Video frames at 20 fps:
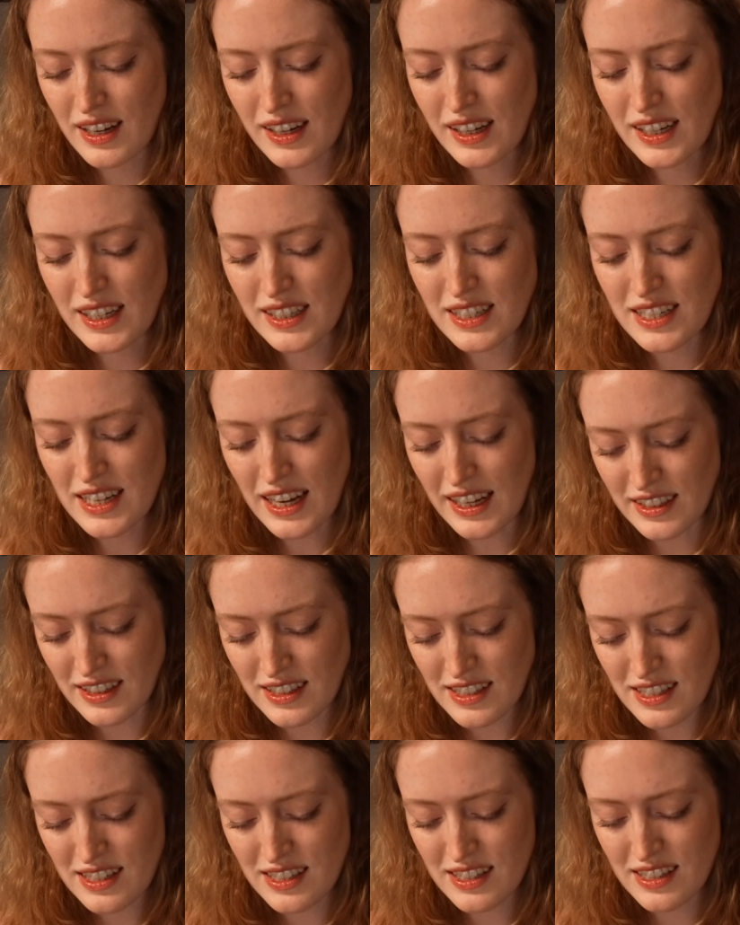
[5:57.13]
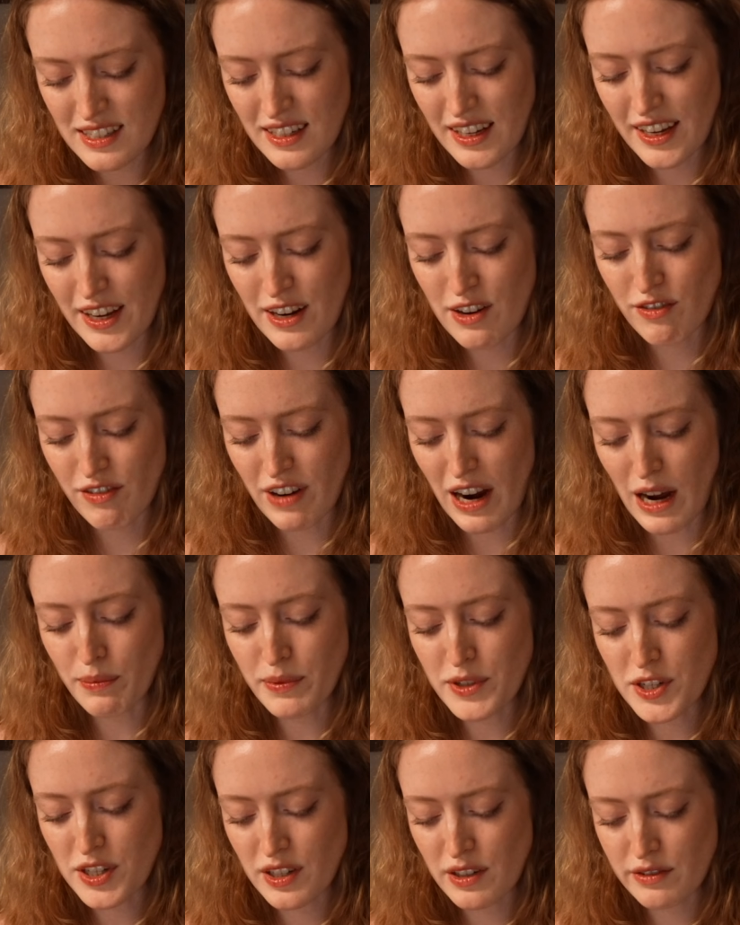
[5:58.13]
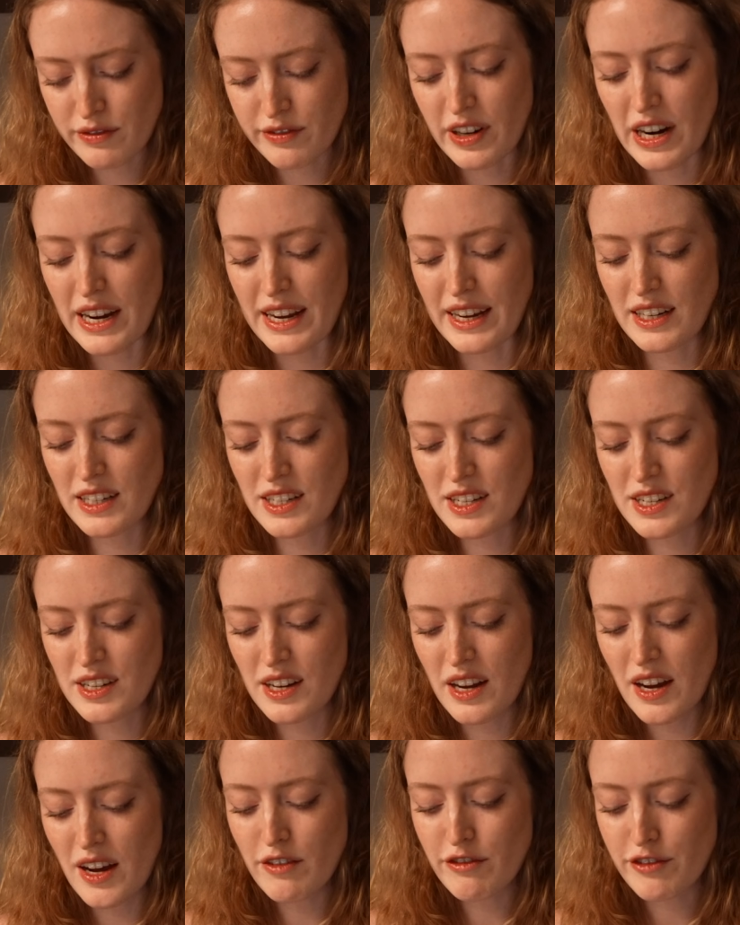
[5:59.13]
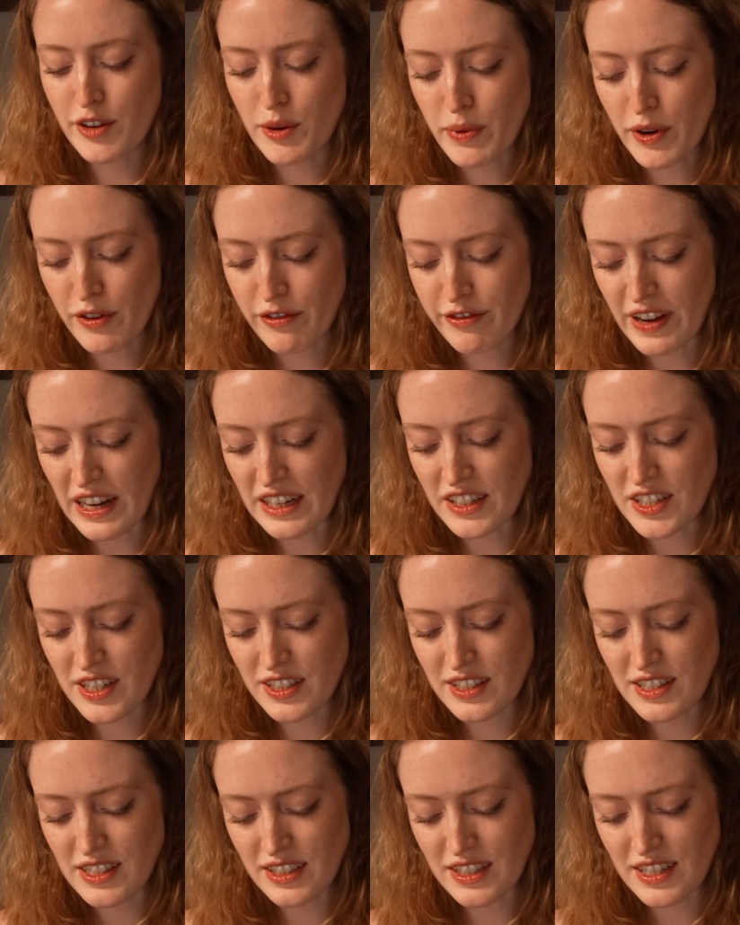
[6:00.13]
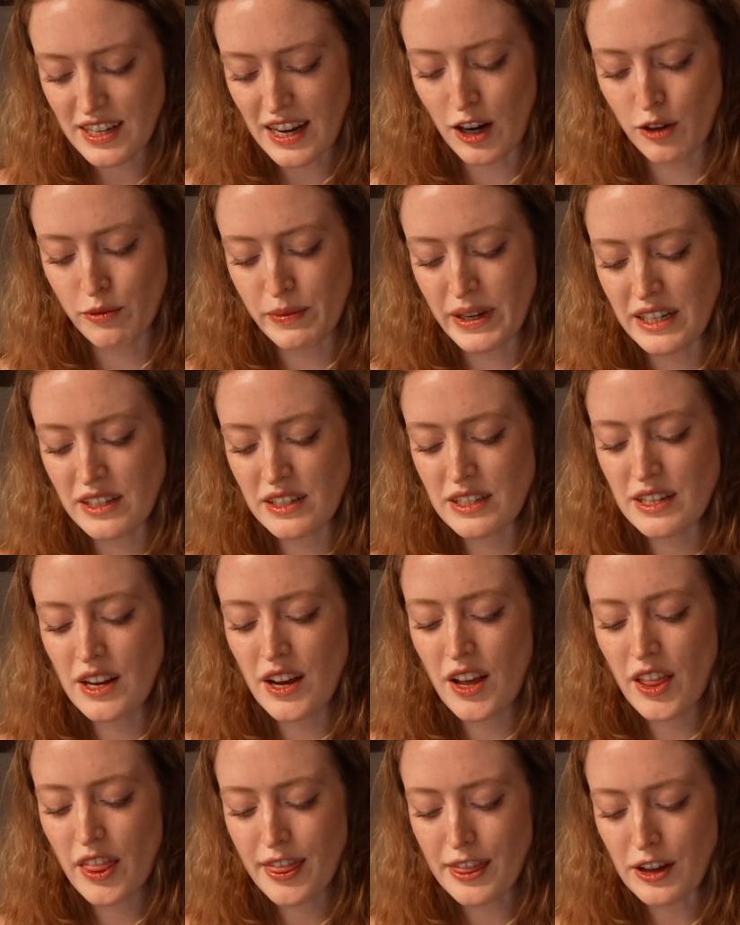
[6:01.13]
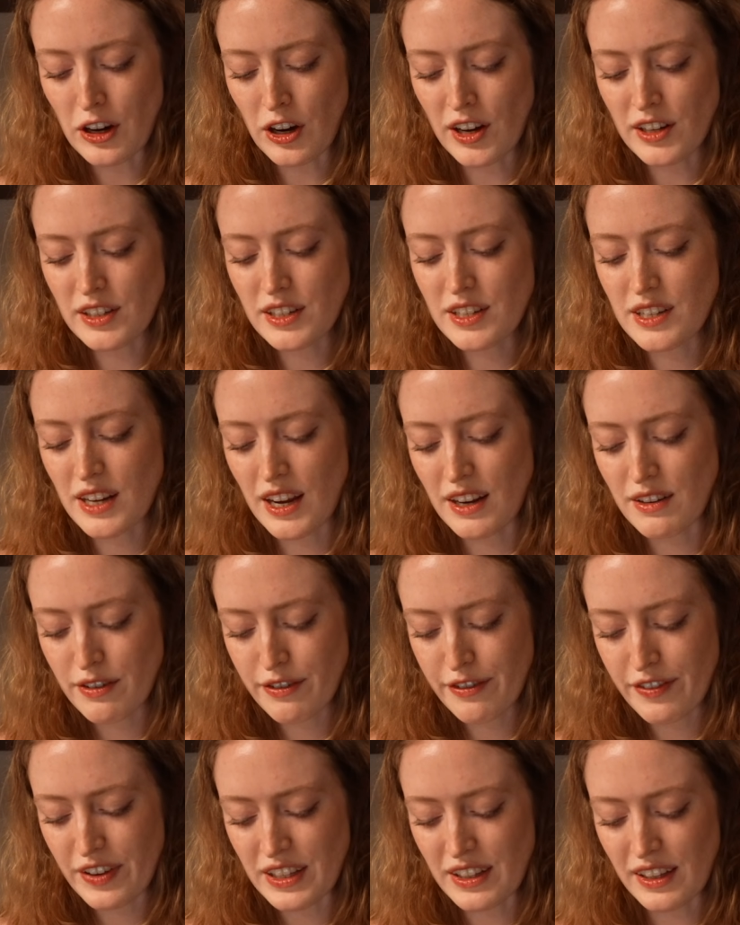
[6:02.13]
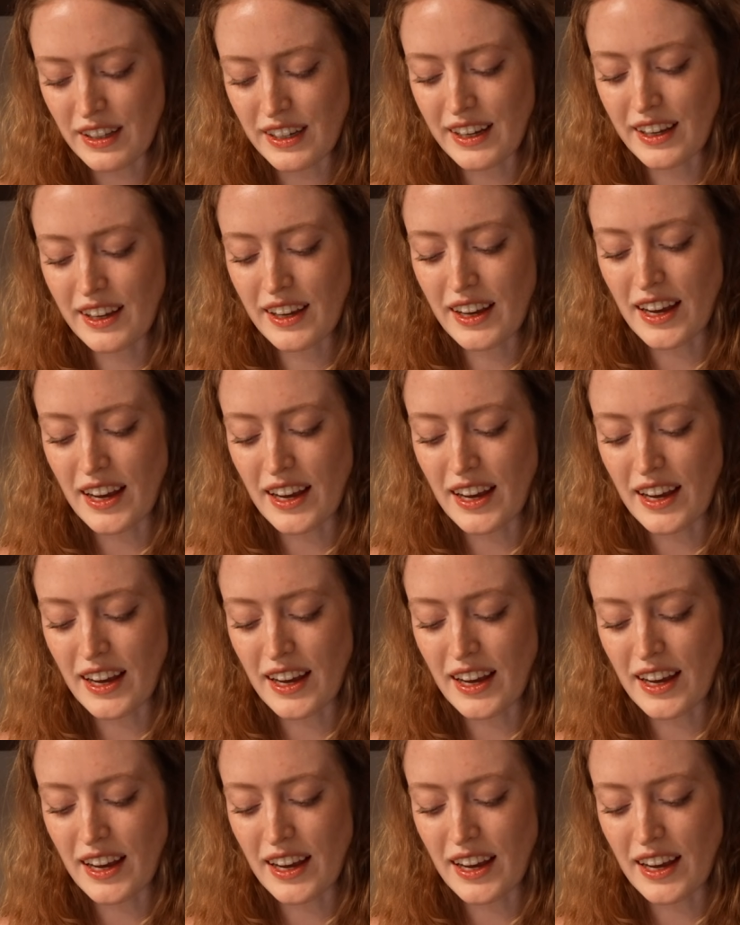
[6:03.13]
Condense in a rapture of rage for perfection's endowment, thought and feeling